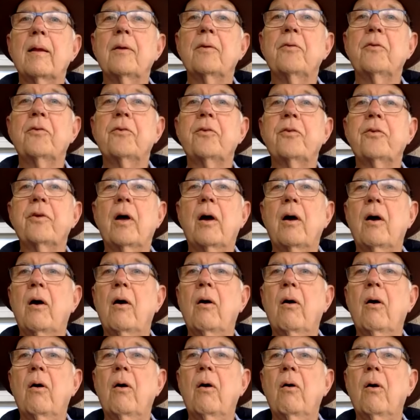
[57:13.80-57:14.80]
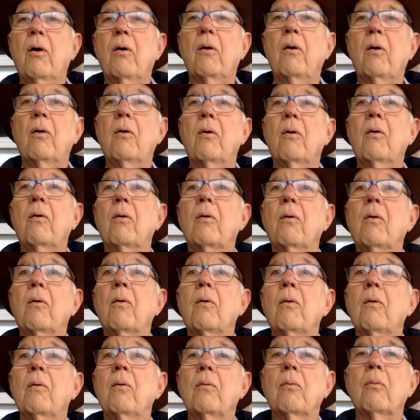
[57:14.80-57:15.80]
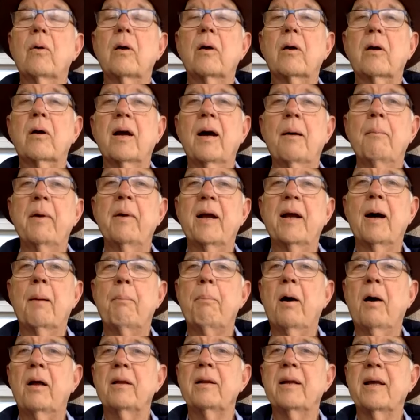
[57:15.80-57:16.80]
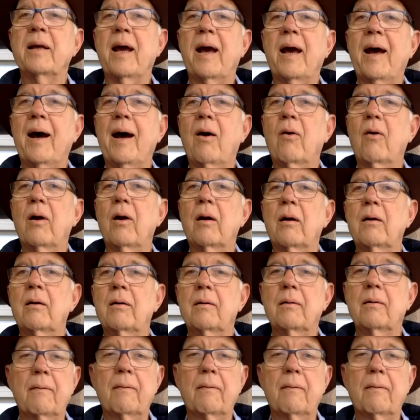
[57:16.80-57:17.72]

So we're coming up on the hour.